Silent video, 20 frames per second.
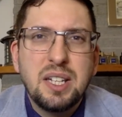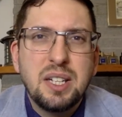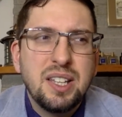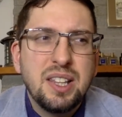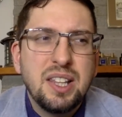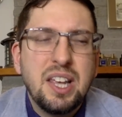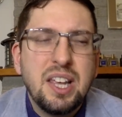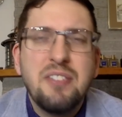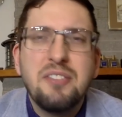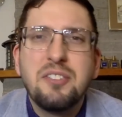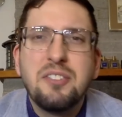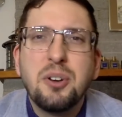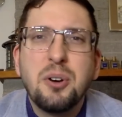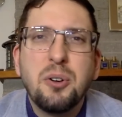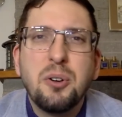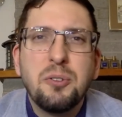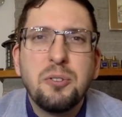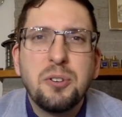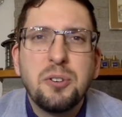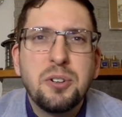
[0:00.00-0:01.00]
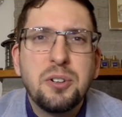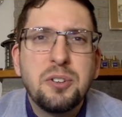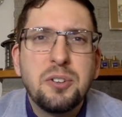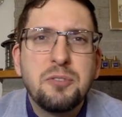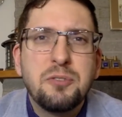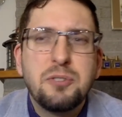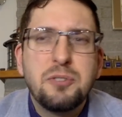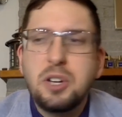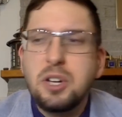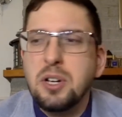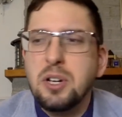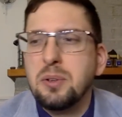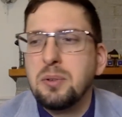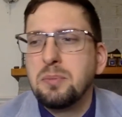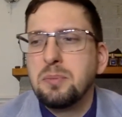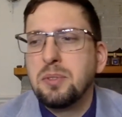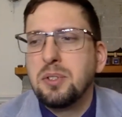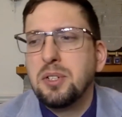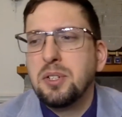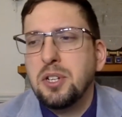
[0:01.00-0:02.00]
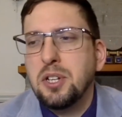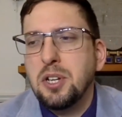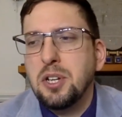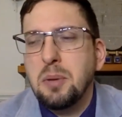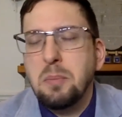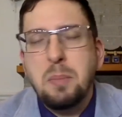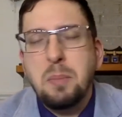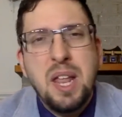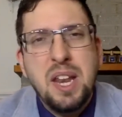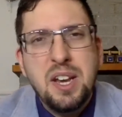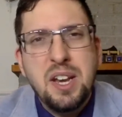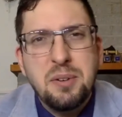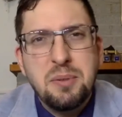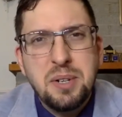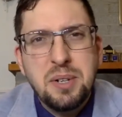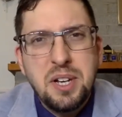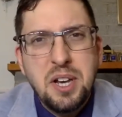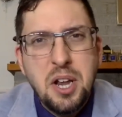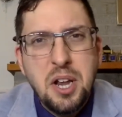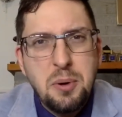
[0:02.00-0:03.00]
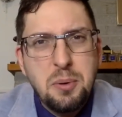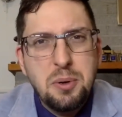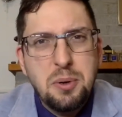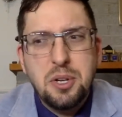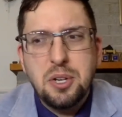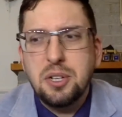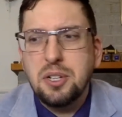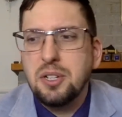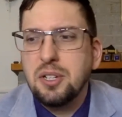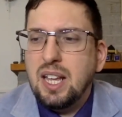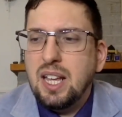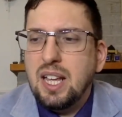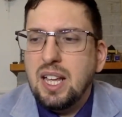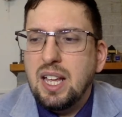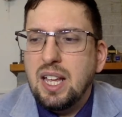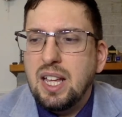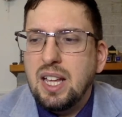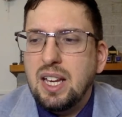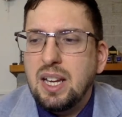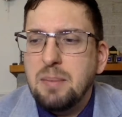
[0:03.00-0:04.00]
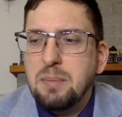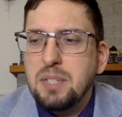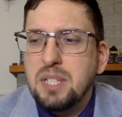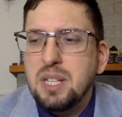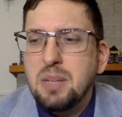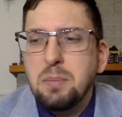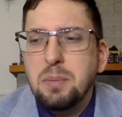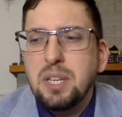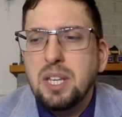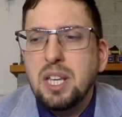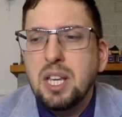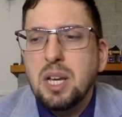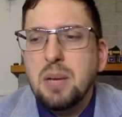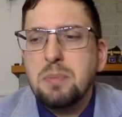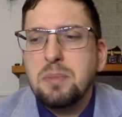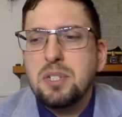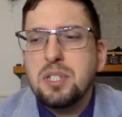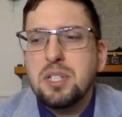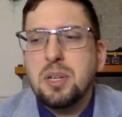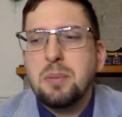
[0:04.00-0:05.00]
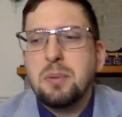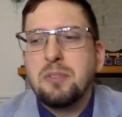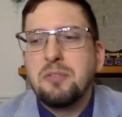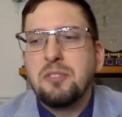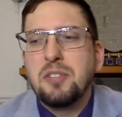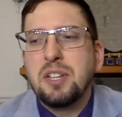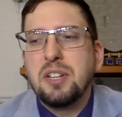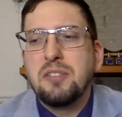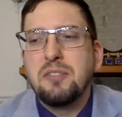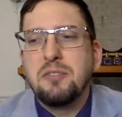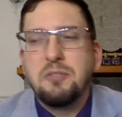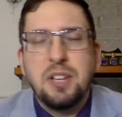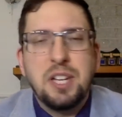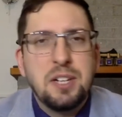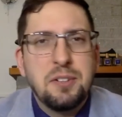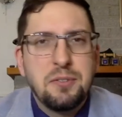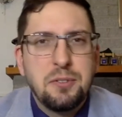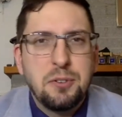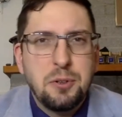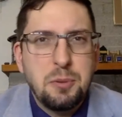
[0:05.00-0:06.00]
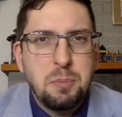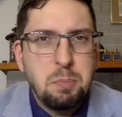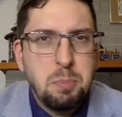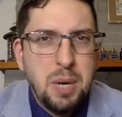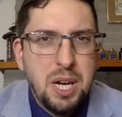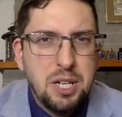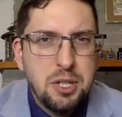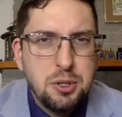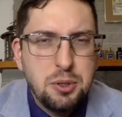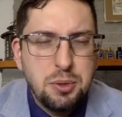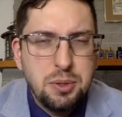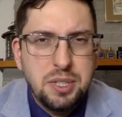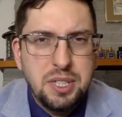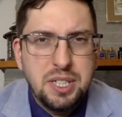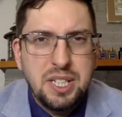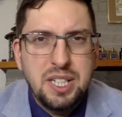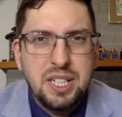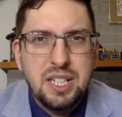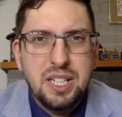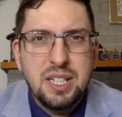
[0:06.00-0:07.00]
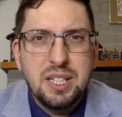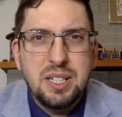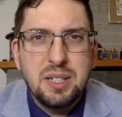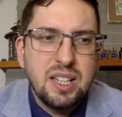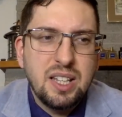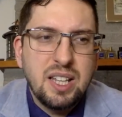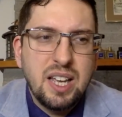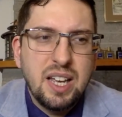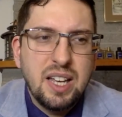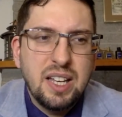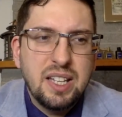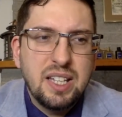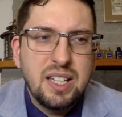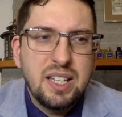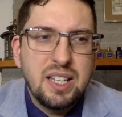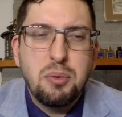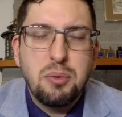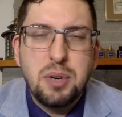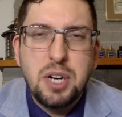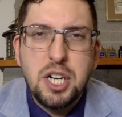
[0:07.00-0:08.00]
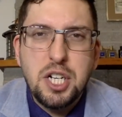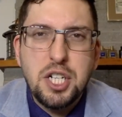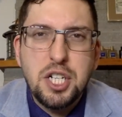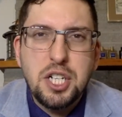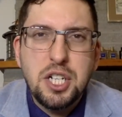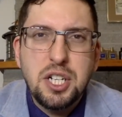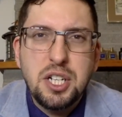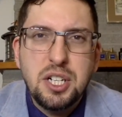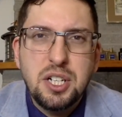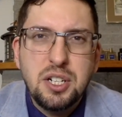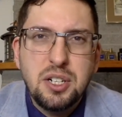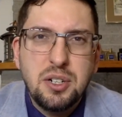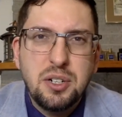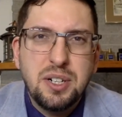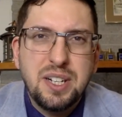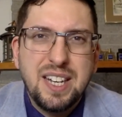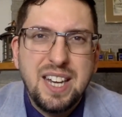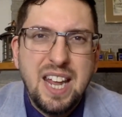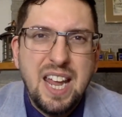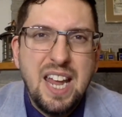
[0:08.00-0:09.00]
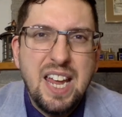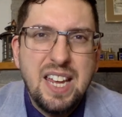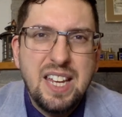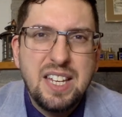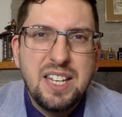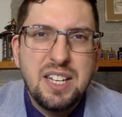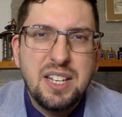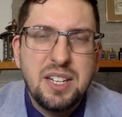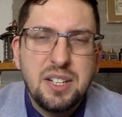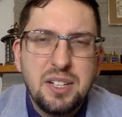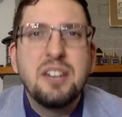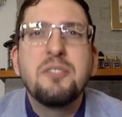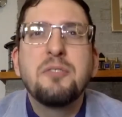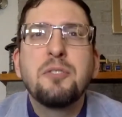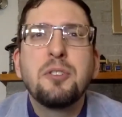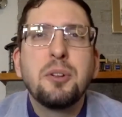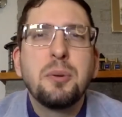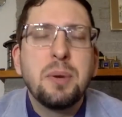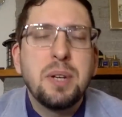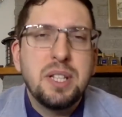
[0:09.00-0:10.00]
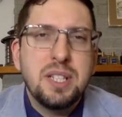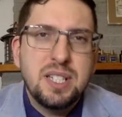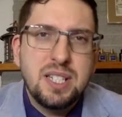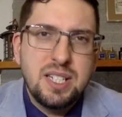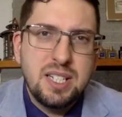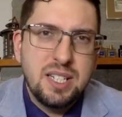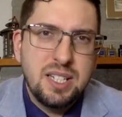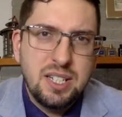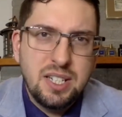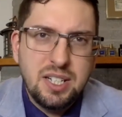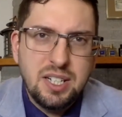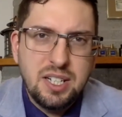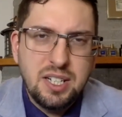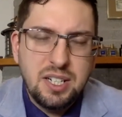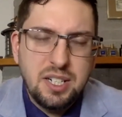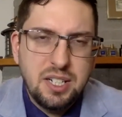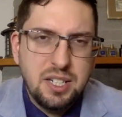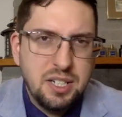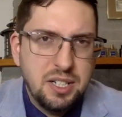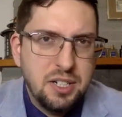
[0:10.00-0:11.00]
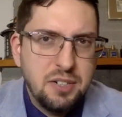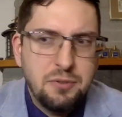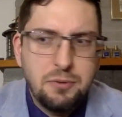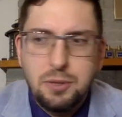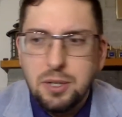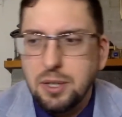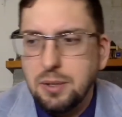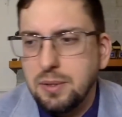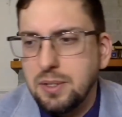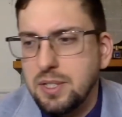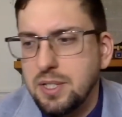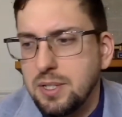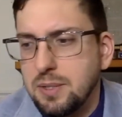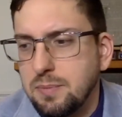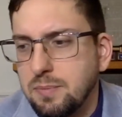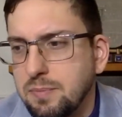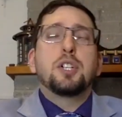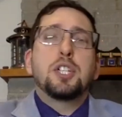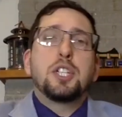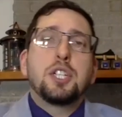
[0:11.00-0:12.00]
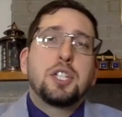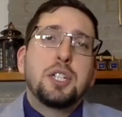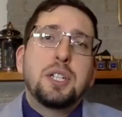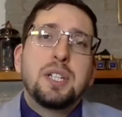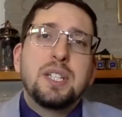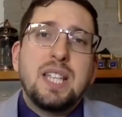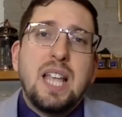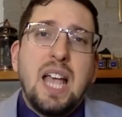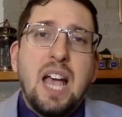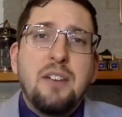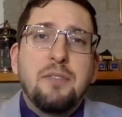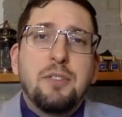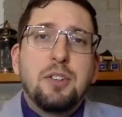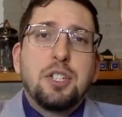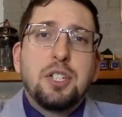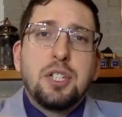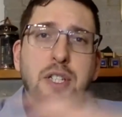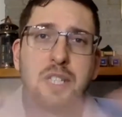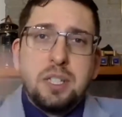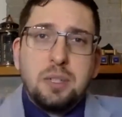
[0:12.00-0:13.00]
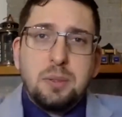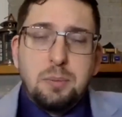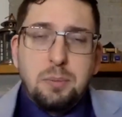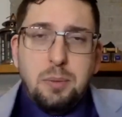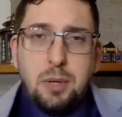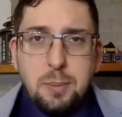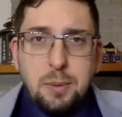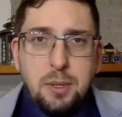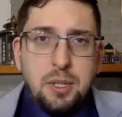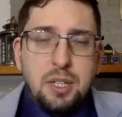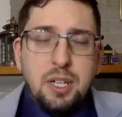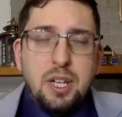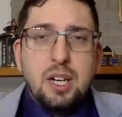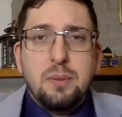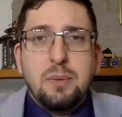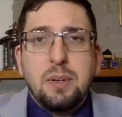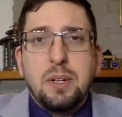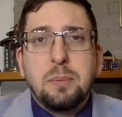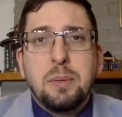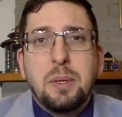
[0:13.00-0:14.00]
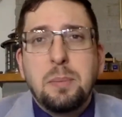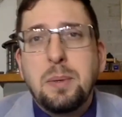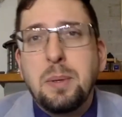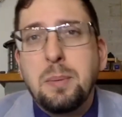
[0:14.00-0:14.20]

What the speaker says: leftover from the Mandarin note, and I'm still picking up some of that vetiver patchouli impression or take influence on the fragrance. Projection is average, a little bubble around me,